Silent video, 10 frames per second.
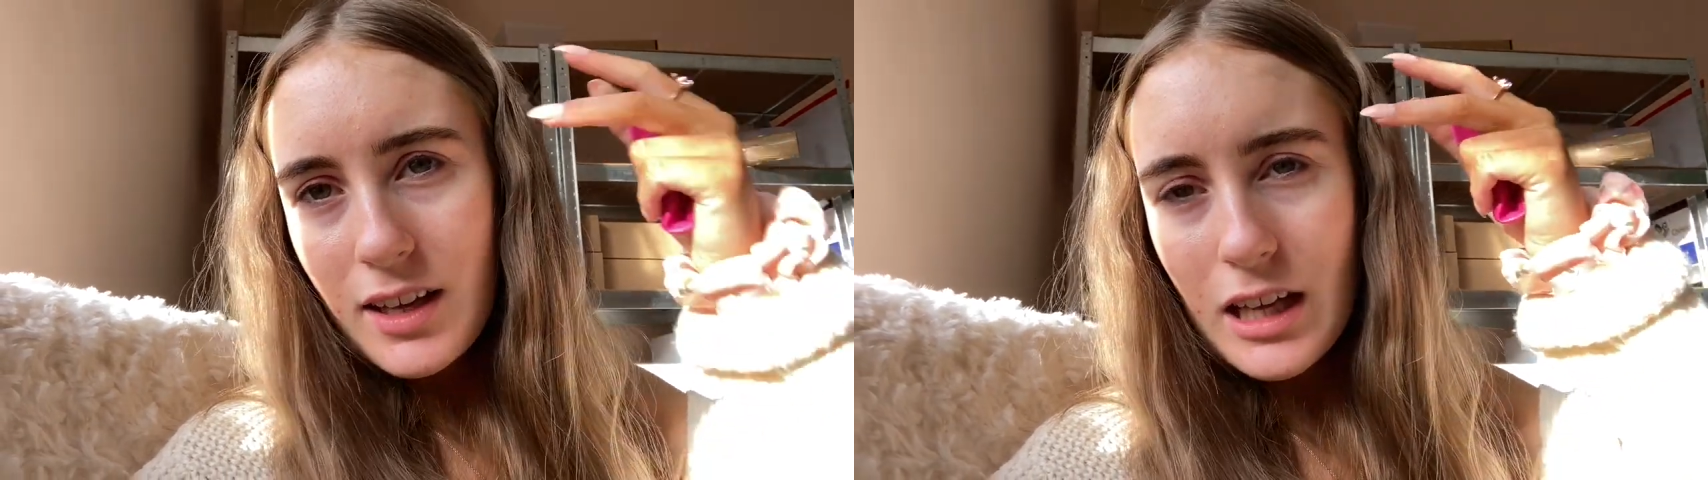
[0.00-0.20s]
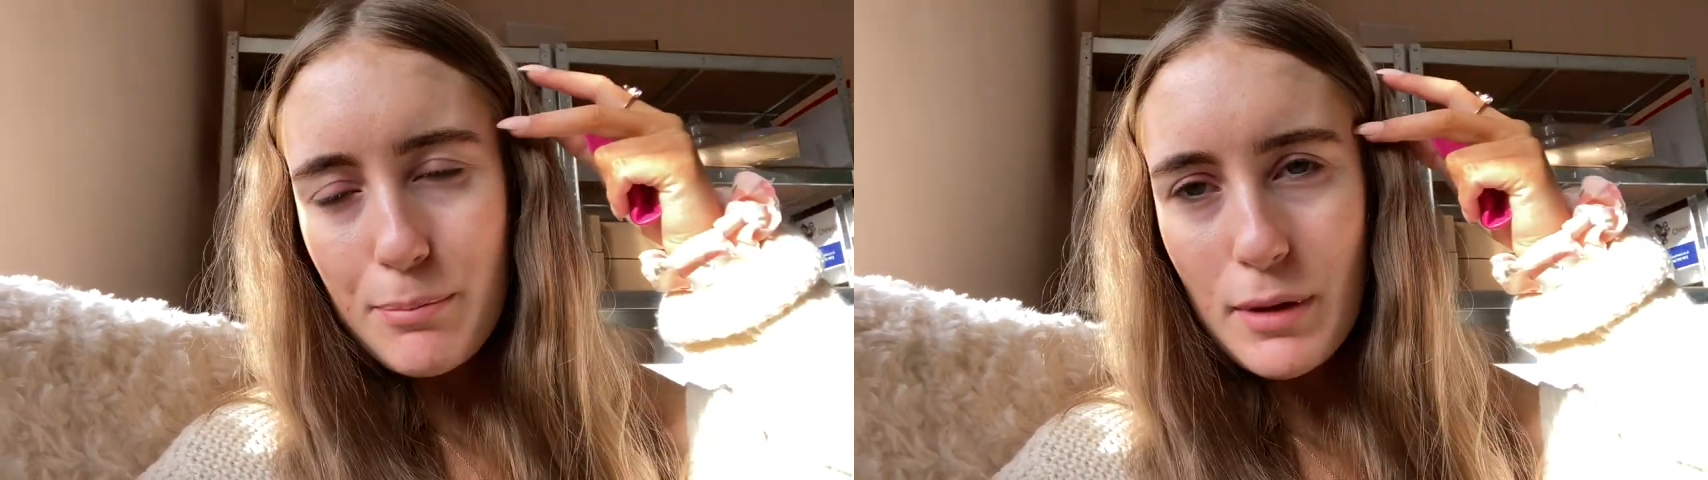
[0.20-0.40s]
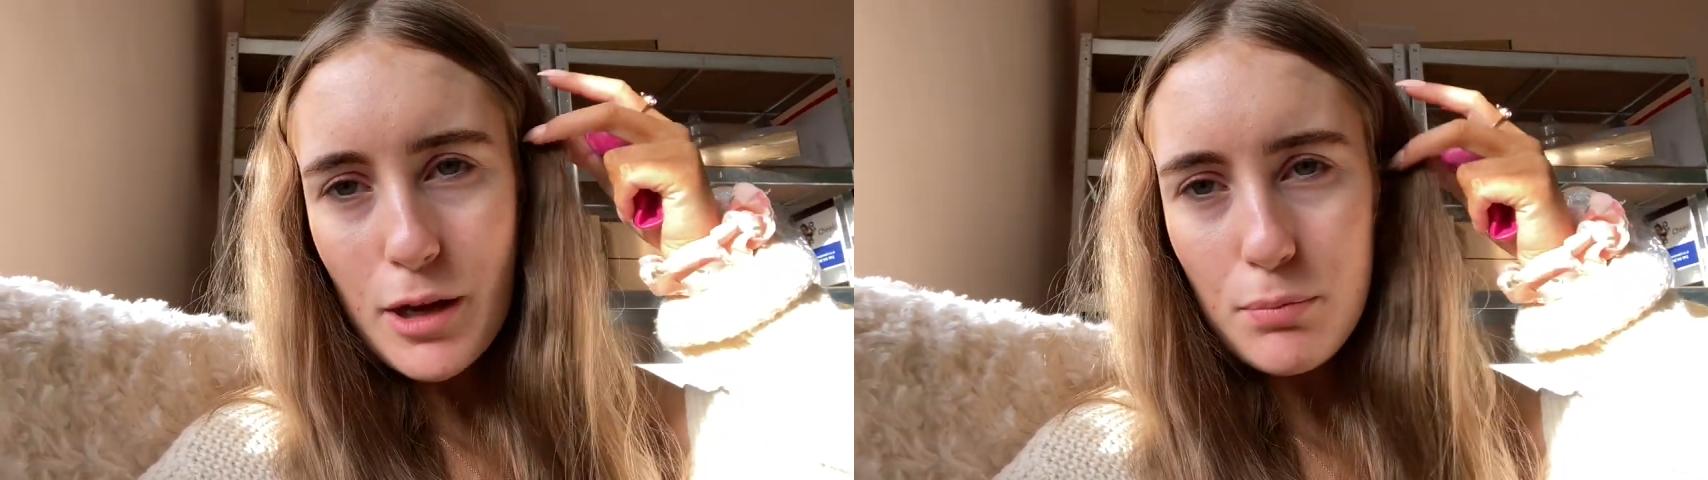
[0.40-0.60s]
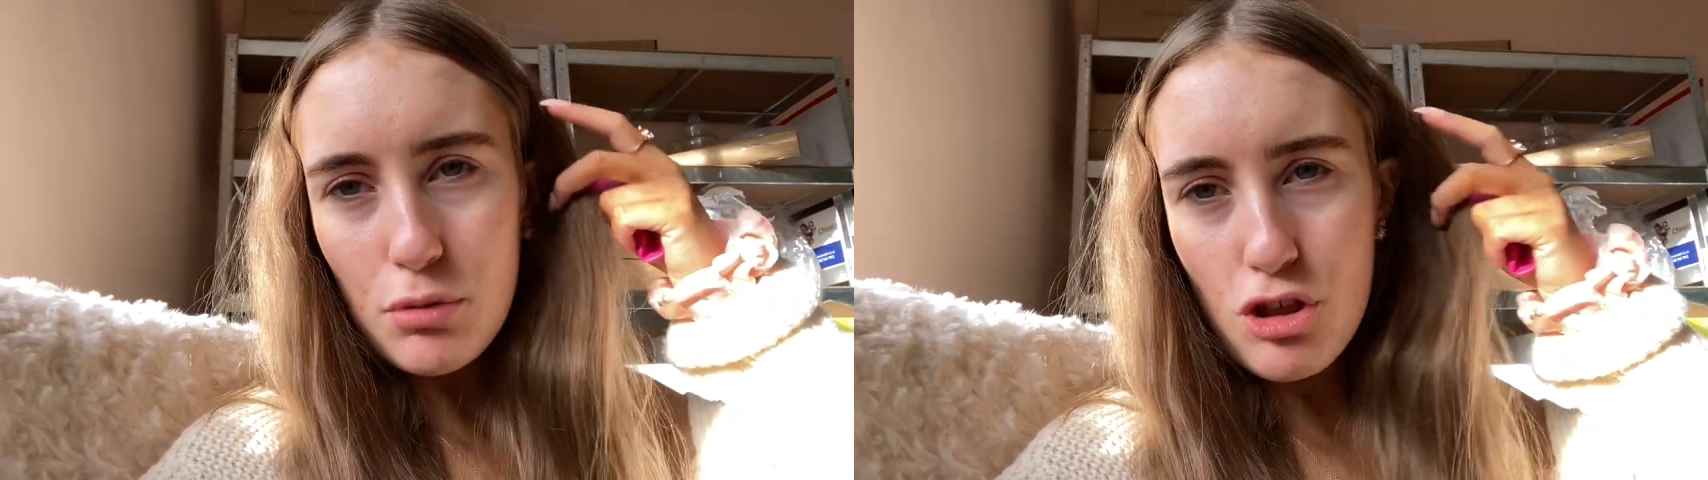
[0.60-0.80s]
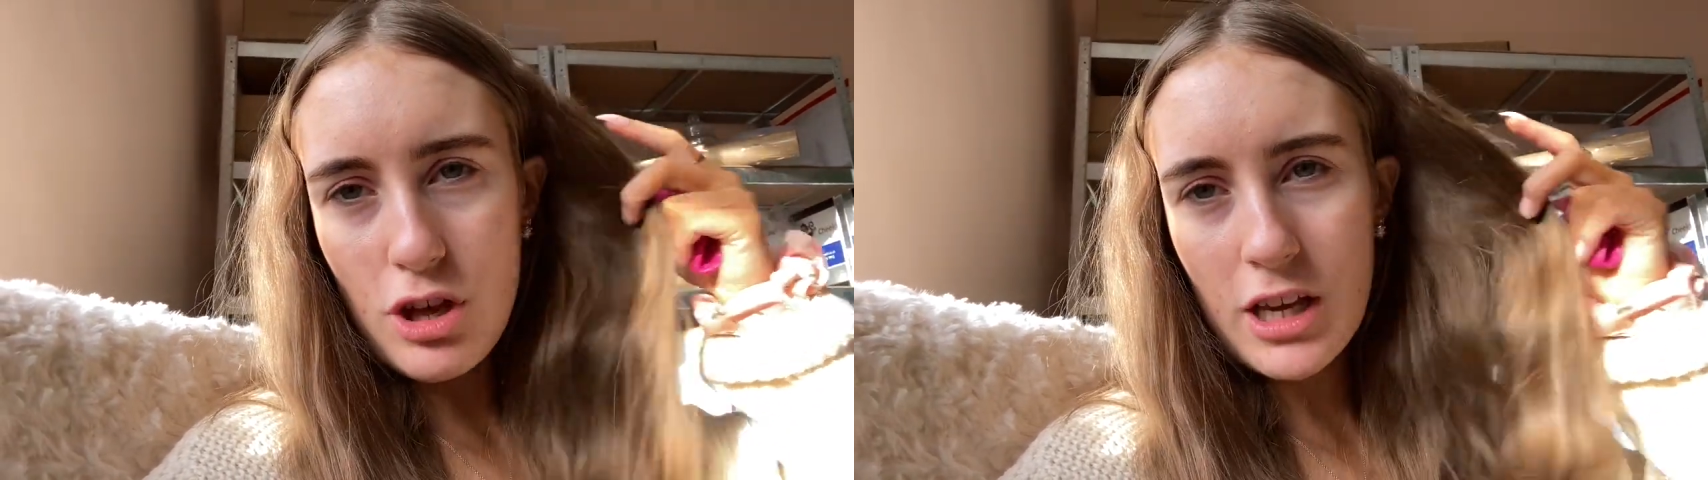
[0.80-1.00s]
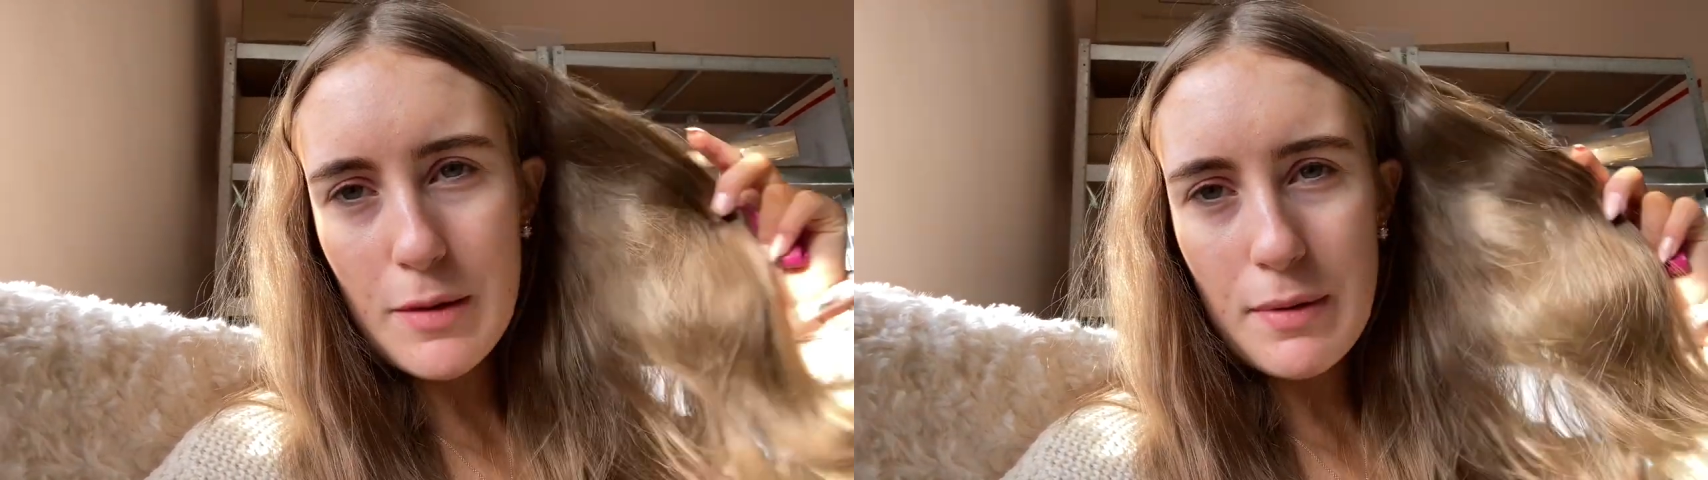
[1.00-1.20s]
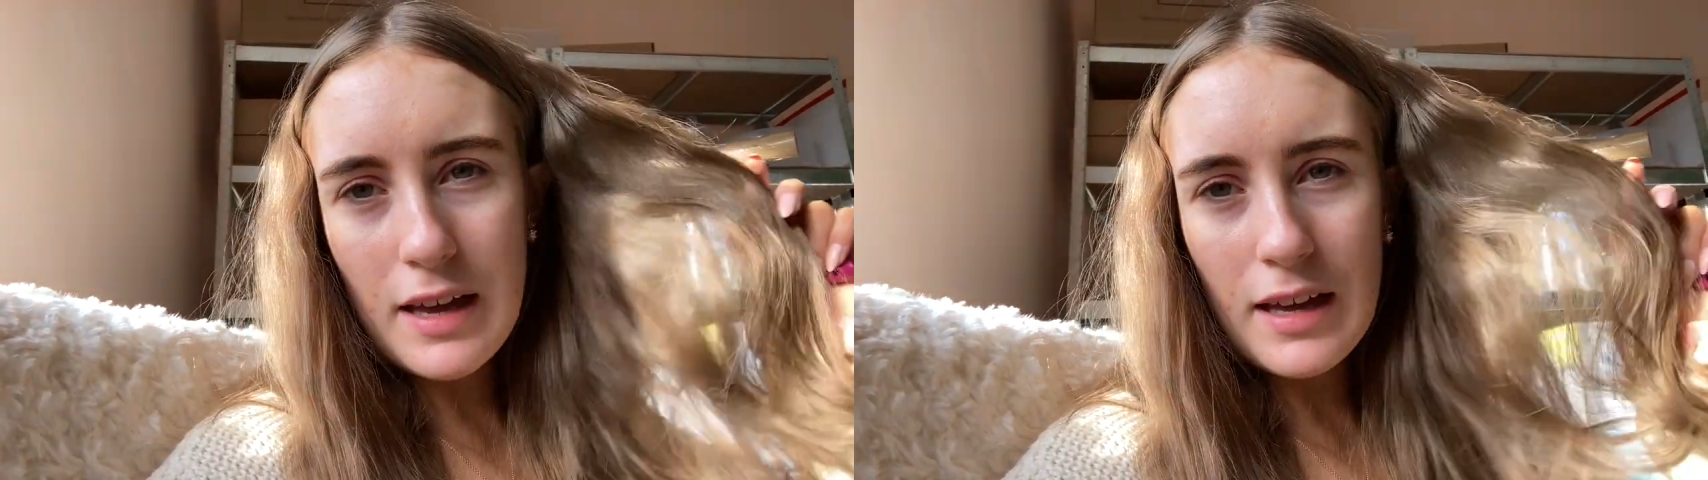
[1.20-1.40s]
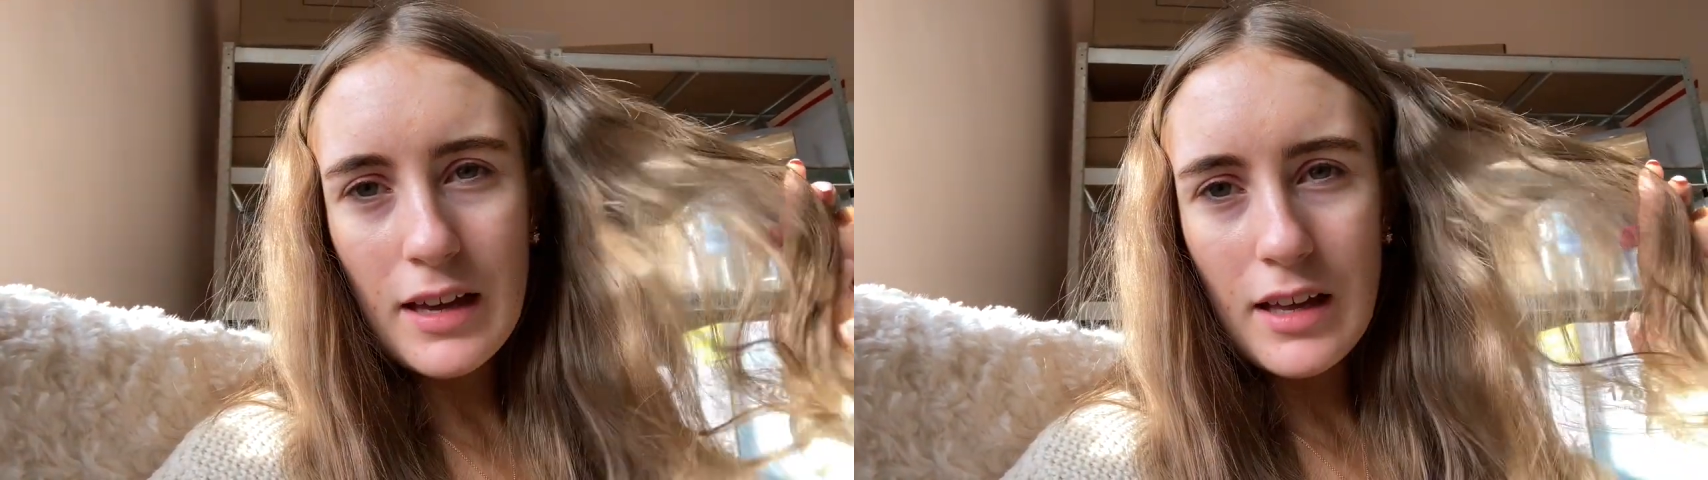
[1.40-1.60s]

big and bushy and a bit